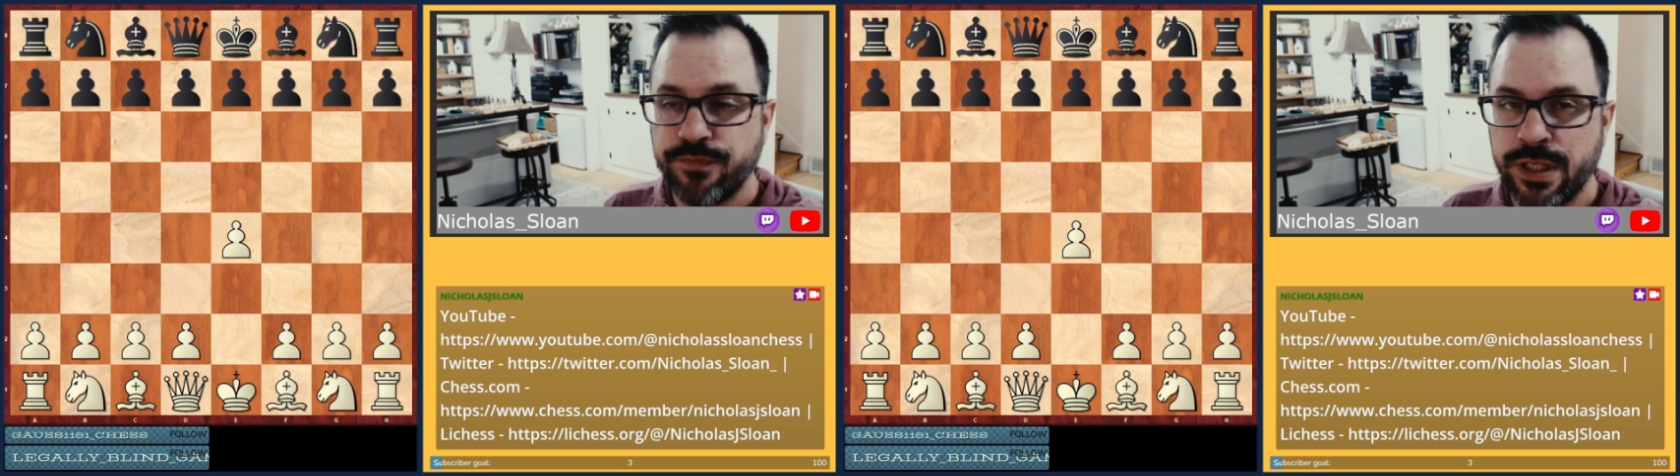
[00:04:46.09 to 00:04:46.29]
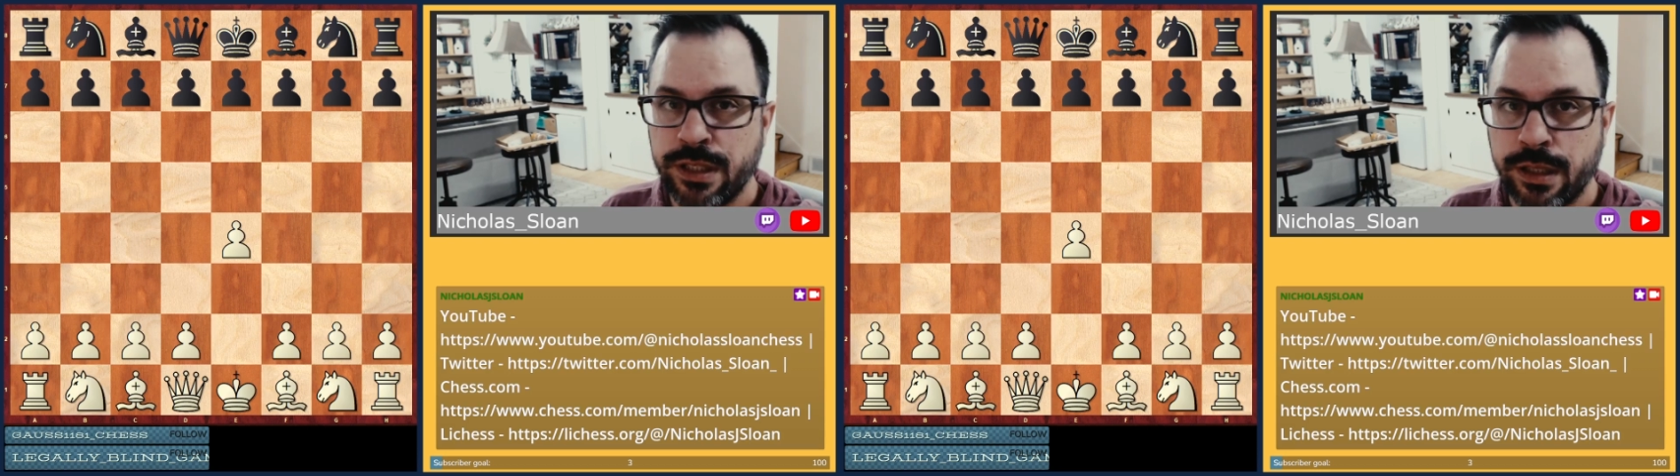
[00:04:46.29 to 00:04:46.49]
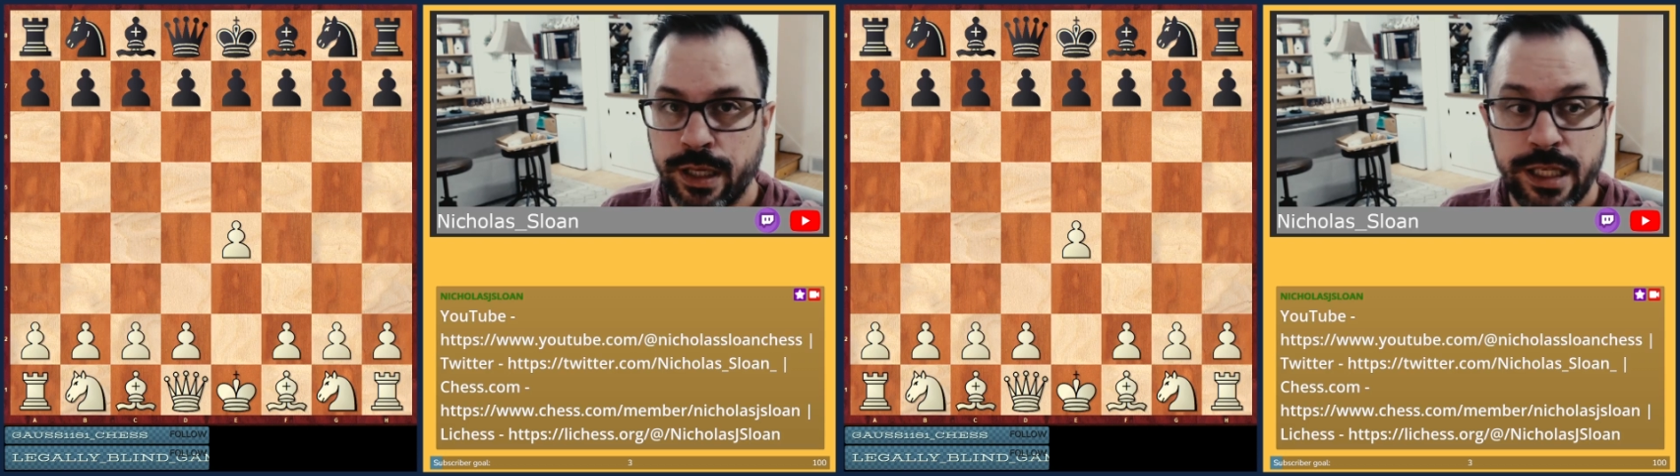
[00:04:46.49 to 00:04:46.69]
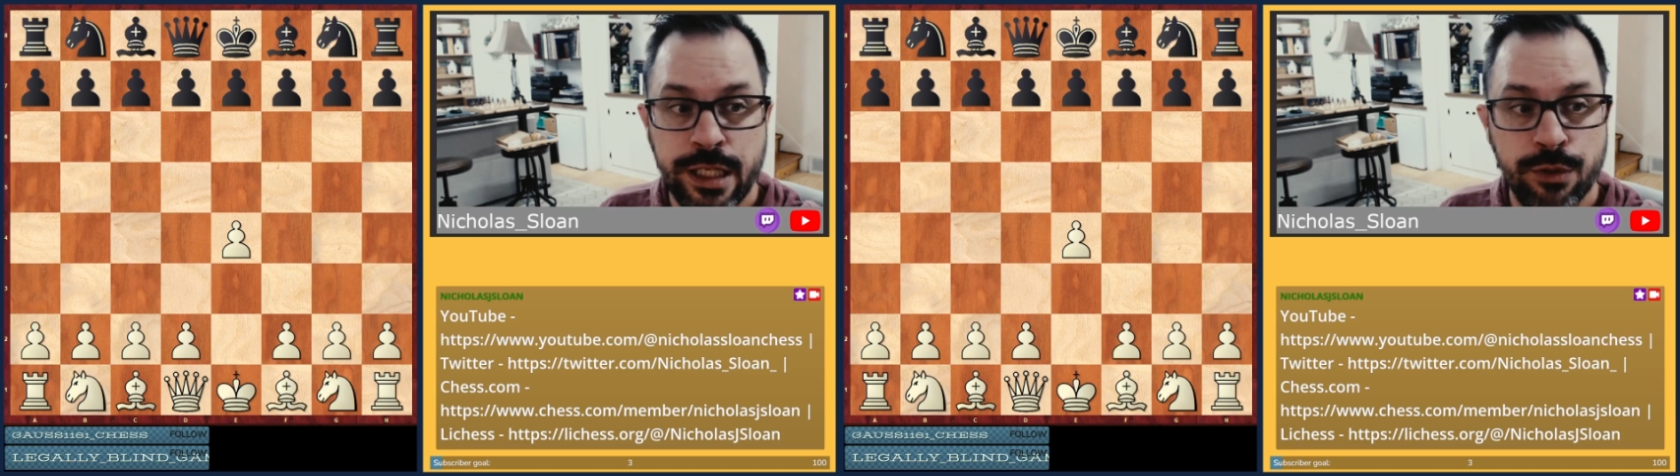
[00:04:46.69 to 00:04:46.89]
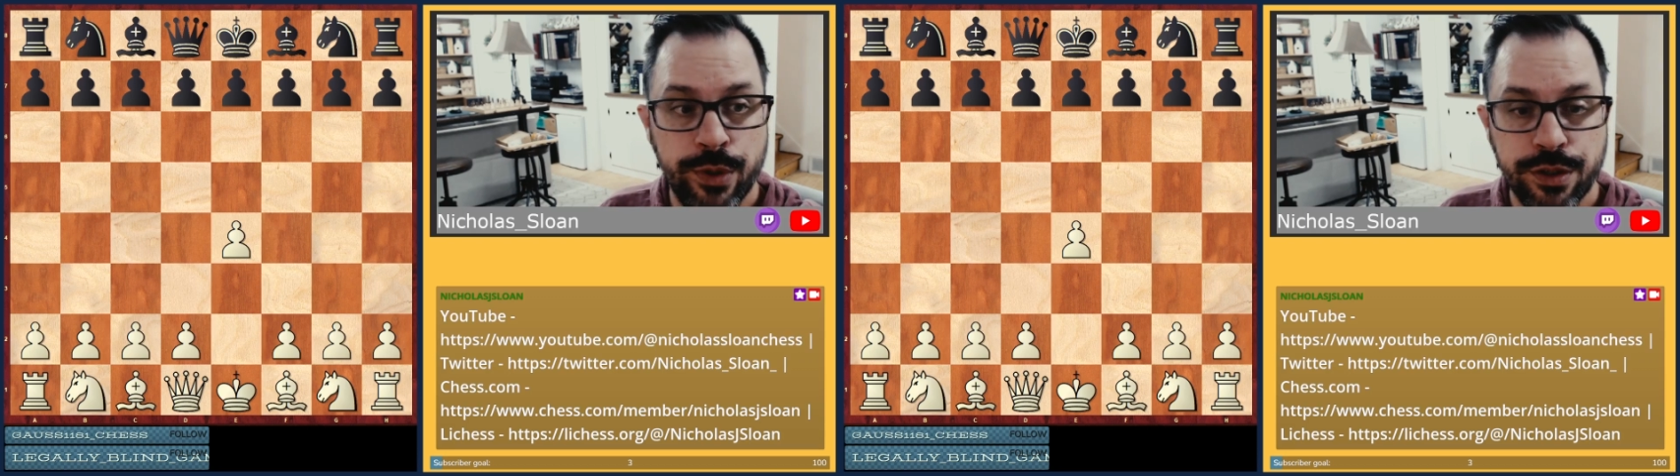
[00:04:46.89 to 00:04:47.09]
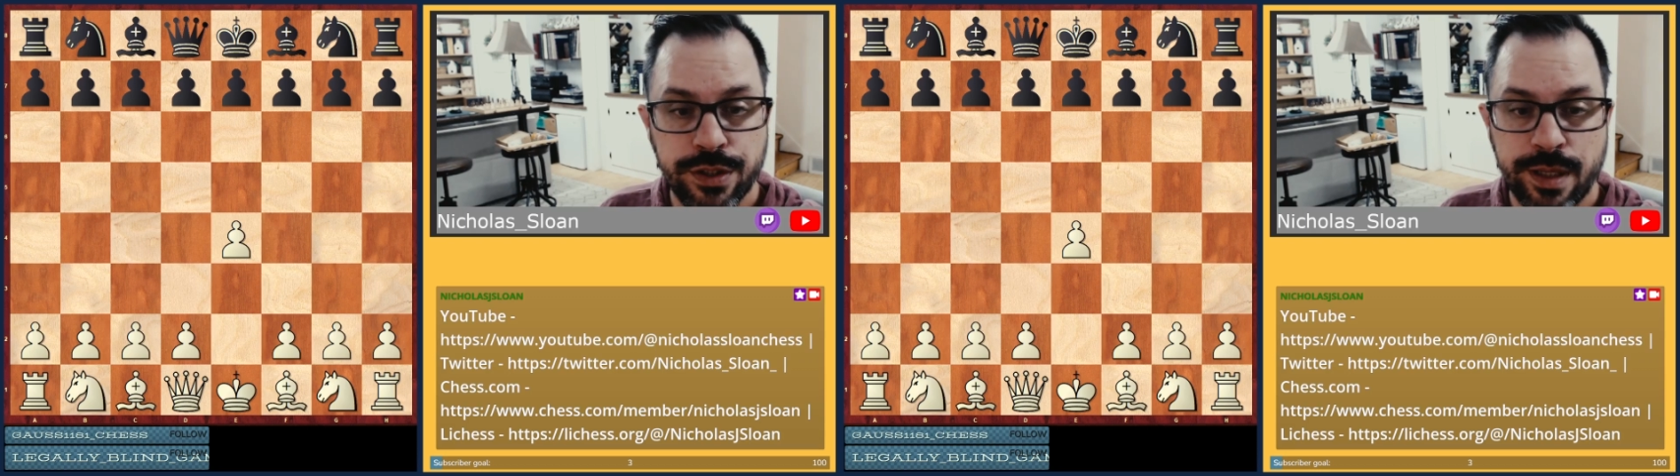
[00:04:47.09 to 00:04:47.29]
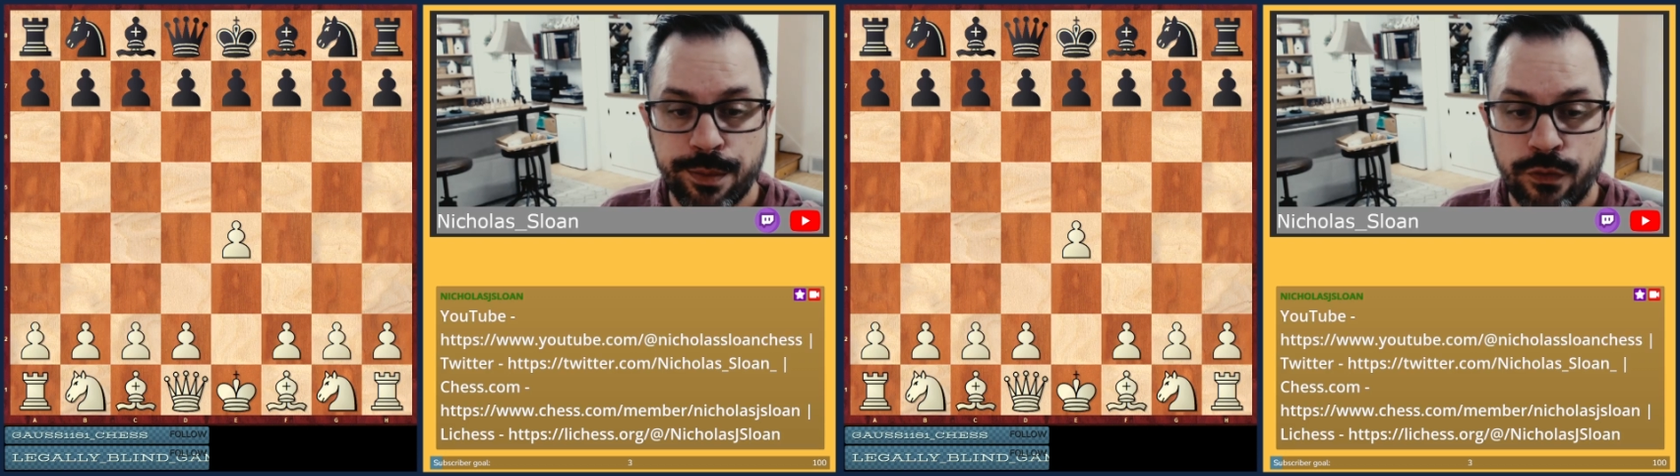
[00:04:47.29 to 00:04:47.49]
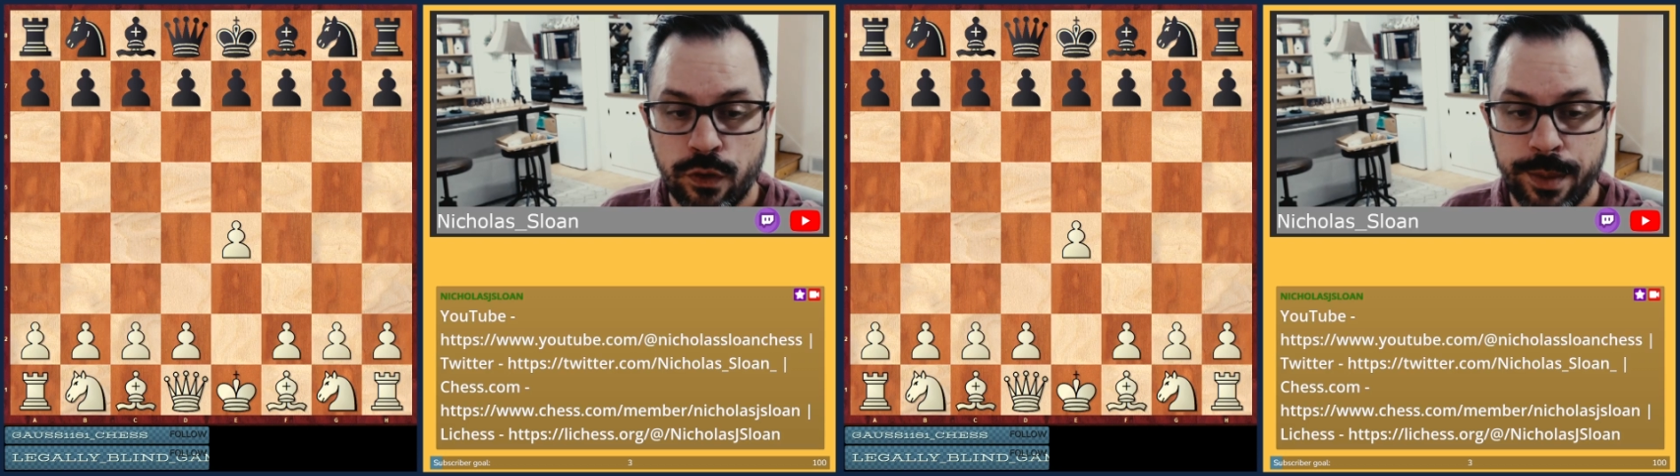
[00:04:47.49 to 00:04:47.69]
in like e-reader type of
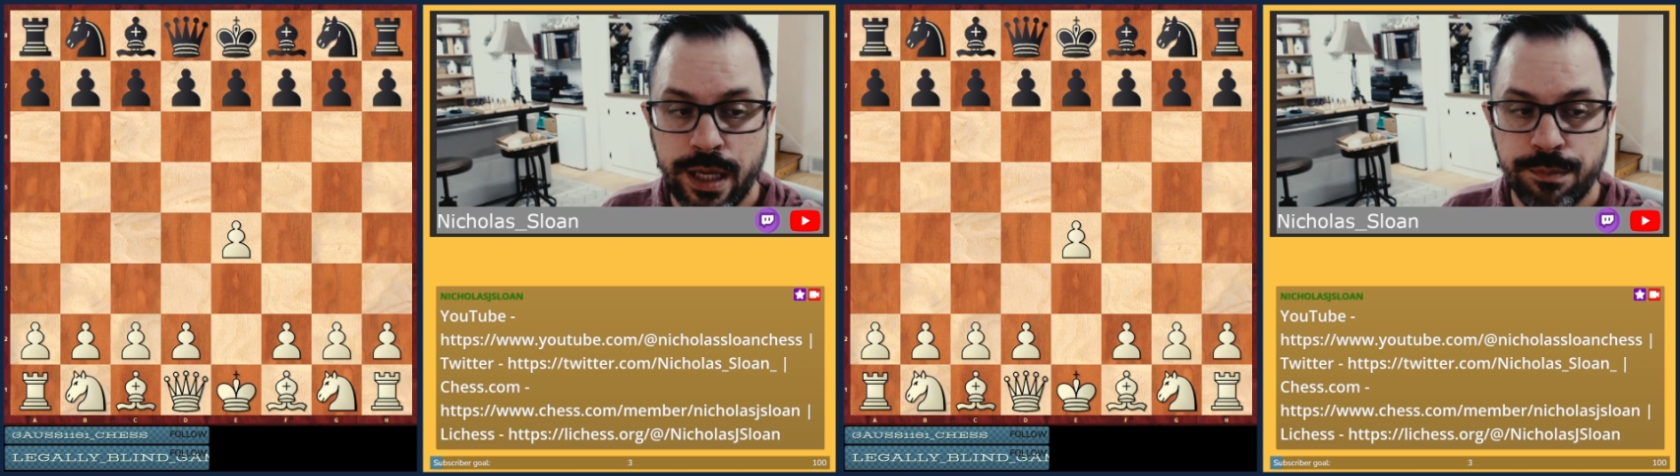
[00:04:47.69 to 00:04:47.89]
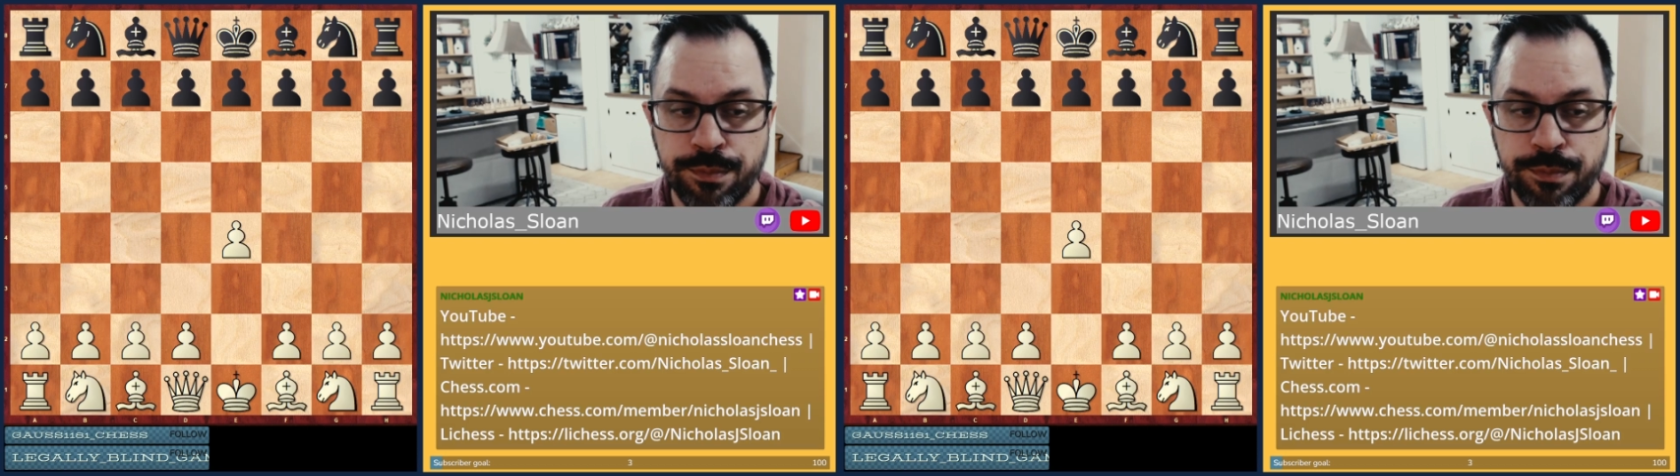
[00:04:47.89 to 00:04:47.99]
format,